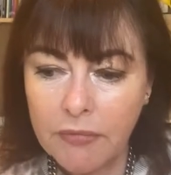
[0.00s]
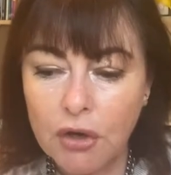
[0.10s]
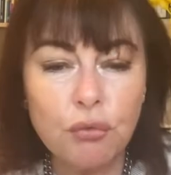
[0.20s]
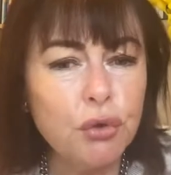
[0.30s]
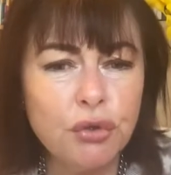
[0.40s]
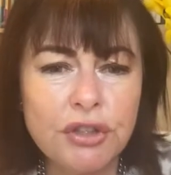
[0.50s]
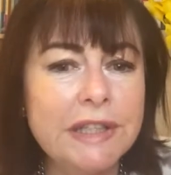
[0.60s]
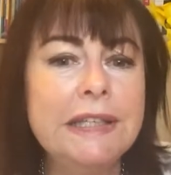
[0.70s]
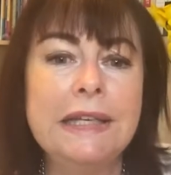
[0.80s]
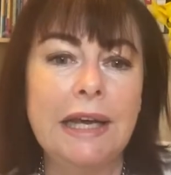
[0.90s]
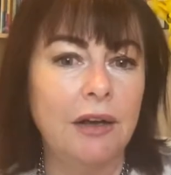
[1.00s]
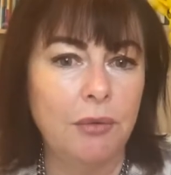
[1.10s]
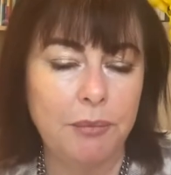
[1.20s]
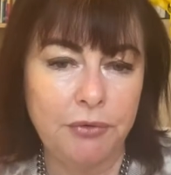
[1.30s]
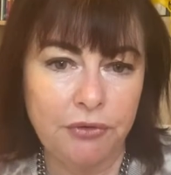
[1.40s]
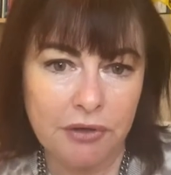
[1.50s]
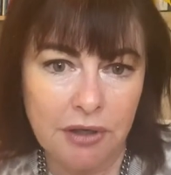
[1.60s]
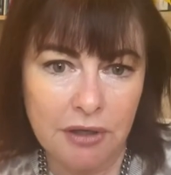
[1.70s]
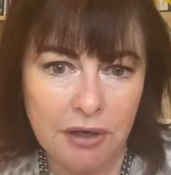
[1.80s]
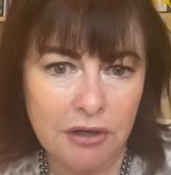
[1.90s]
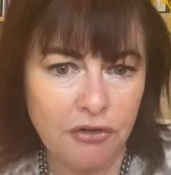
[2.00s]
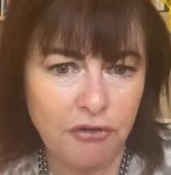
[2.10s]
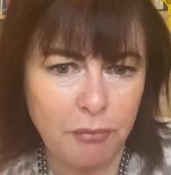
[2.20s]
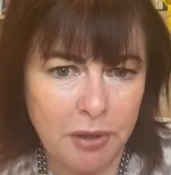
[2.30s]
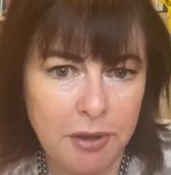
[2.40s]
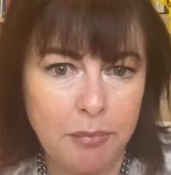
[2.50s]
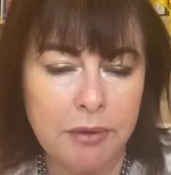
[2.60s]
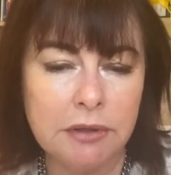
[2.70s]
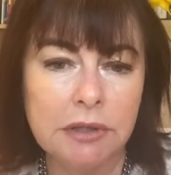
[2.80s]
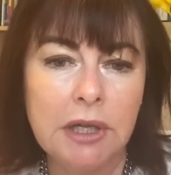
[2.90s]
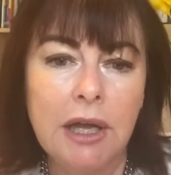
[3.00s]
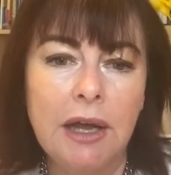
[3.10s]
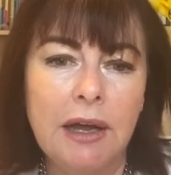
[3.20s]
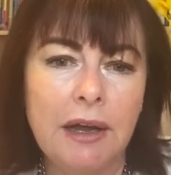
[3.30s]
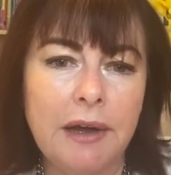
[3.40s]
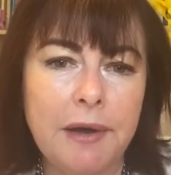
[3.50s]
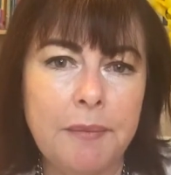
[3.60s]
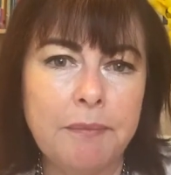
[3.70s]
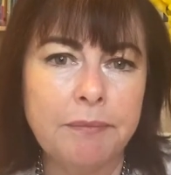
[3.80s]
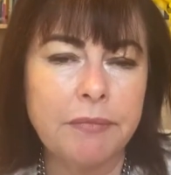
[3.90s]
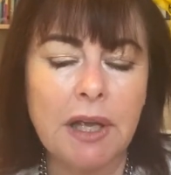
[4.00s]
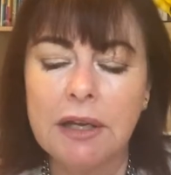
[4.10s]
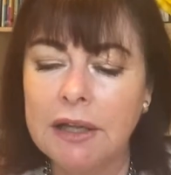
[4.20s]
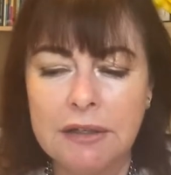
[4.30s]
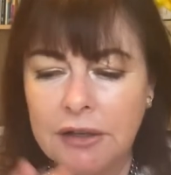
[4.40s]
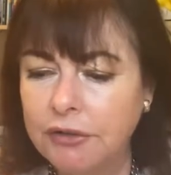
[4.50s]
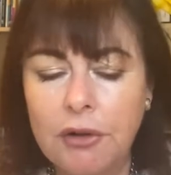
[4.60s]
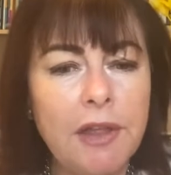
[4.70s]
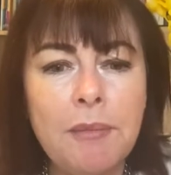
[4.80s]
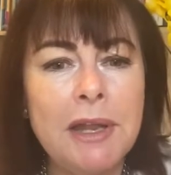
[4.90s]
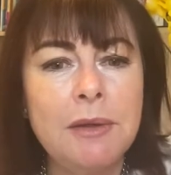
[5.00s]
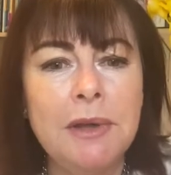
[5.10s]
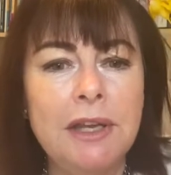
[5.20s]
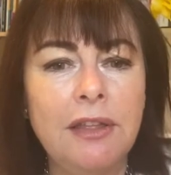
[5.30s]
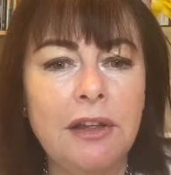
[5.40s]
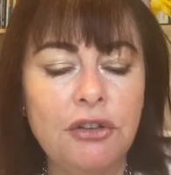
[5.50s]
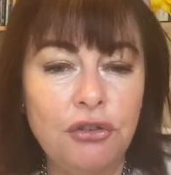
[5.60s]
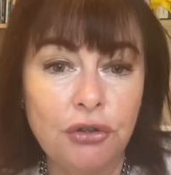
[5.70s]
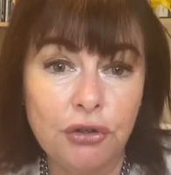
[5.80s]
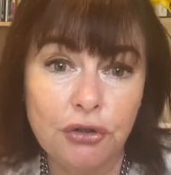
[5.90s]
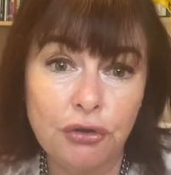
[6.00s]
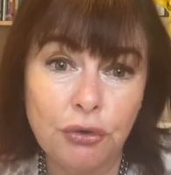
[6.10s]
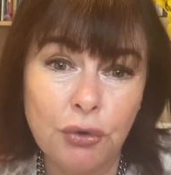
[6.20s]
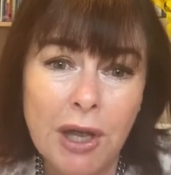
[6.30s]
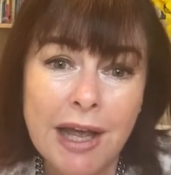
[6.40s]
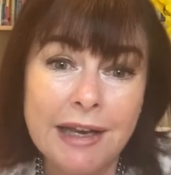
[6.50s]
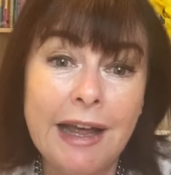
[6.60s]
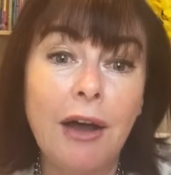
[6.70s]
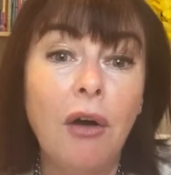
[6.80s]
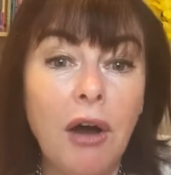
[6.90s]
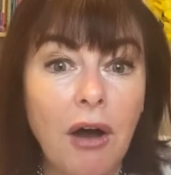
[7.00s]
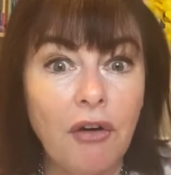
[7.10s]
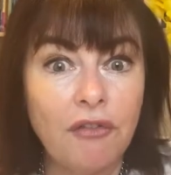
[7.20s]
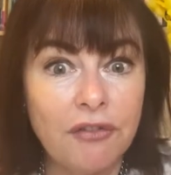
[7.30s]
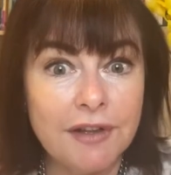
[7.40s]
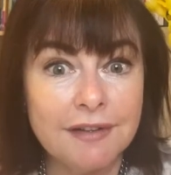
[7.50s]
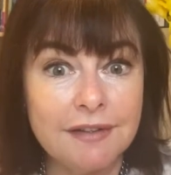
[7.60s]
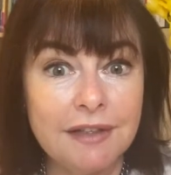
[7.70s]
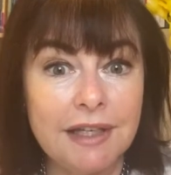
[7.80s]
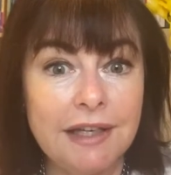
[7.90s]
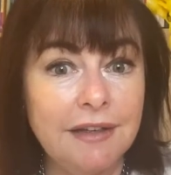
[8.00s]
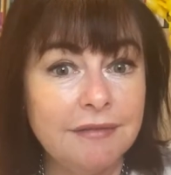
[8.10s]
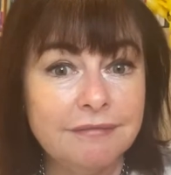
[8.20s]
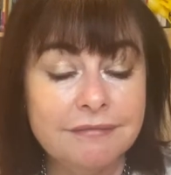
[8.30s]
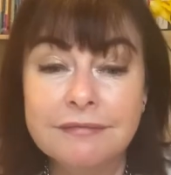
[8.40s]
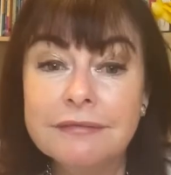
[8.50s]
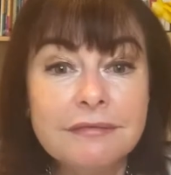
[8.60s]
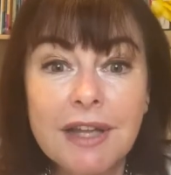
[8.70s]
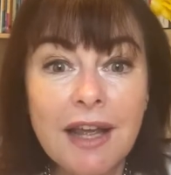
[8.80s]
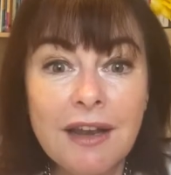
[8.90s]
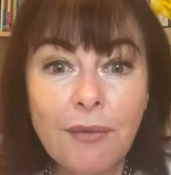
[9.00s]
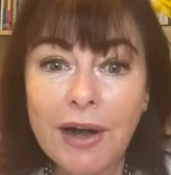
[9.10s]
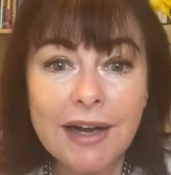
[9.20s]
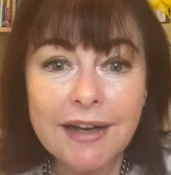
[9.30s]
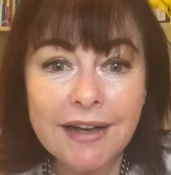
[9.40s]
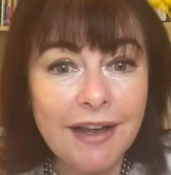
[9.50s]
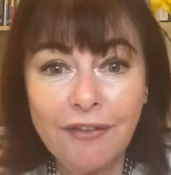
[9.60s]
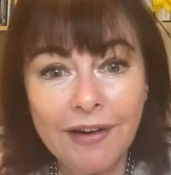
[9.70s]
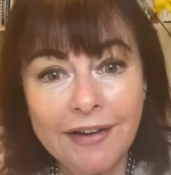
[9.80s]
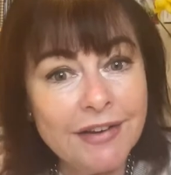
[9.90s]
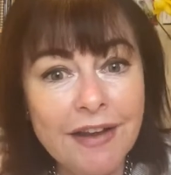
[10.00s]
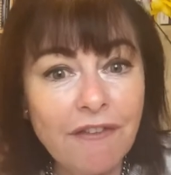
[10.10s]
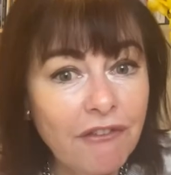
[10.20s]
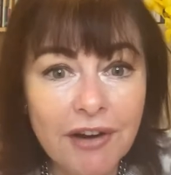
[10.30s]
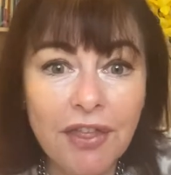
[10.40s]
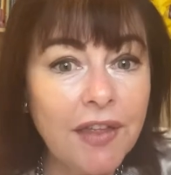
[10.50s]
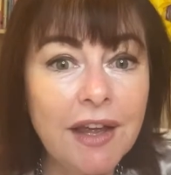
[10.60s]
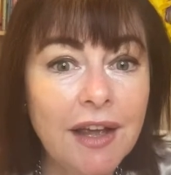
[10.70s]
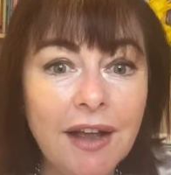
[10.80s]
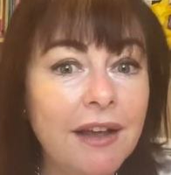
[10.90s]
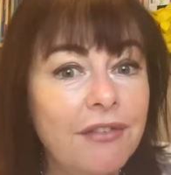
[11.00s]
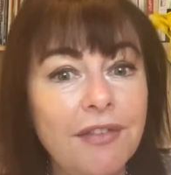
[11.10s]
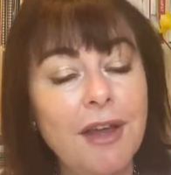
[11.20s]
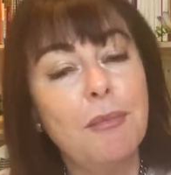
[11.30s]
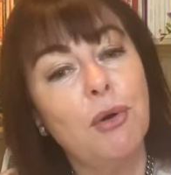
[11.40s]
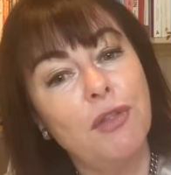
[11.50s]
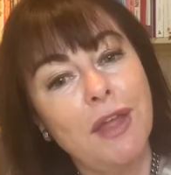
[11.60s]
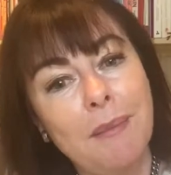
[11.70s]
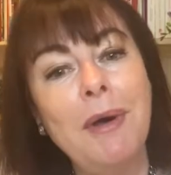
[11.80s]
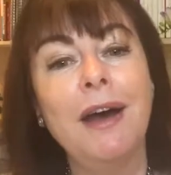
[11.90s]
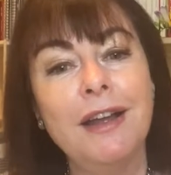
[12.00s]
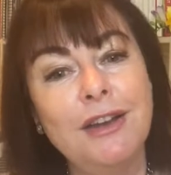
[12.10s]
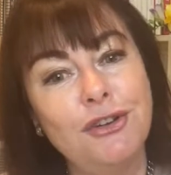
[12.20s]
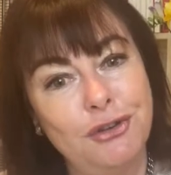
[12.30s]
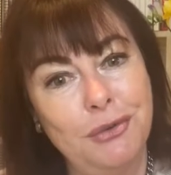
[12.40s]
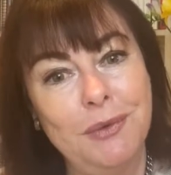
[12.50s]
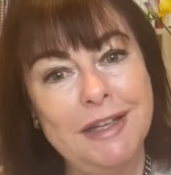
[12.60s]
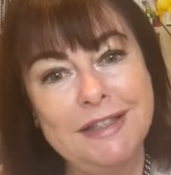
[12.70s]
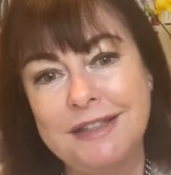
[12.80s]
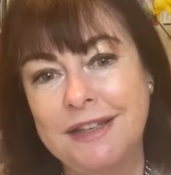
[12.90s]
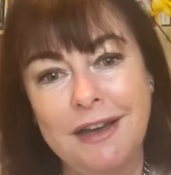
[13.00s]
Routine helps a lot of people, and there are many things you can do. Now, obviously, anyone can get around everything if they put their mind to it,